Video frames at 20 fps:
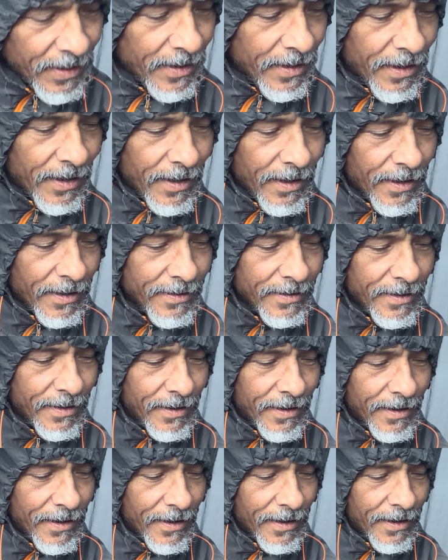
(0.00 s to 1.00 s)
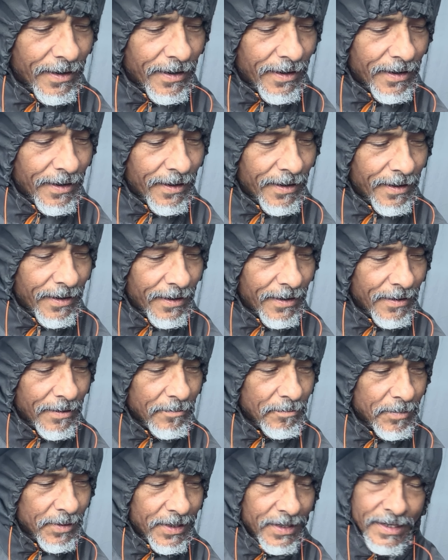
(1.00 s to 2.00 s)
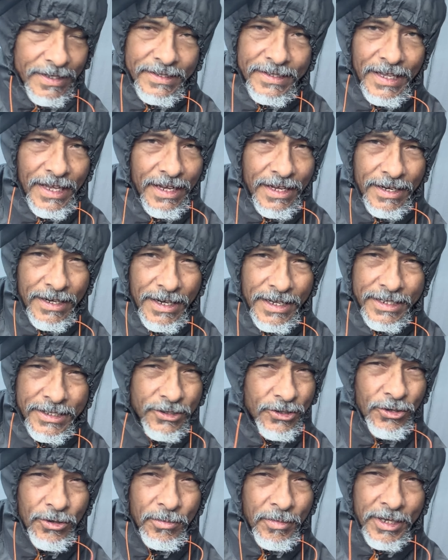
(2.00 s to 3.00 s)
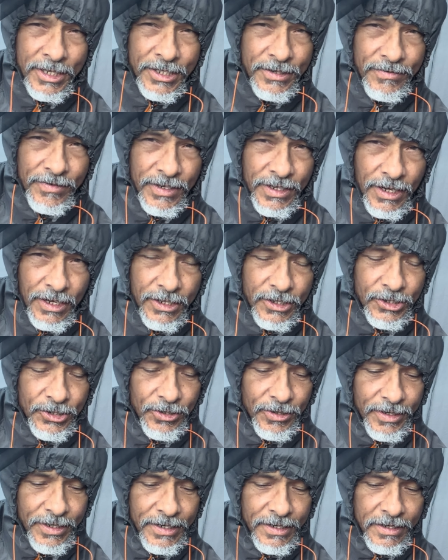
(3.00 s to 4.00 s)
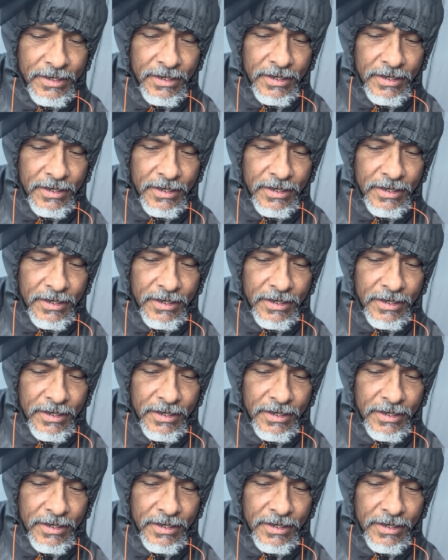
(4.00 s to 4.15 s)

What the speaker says: And but is that like too much of a luxury?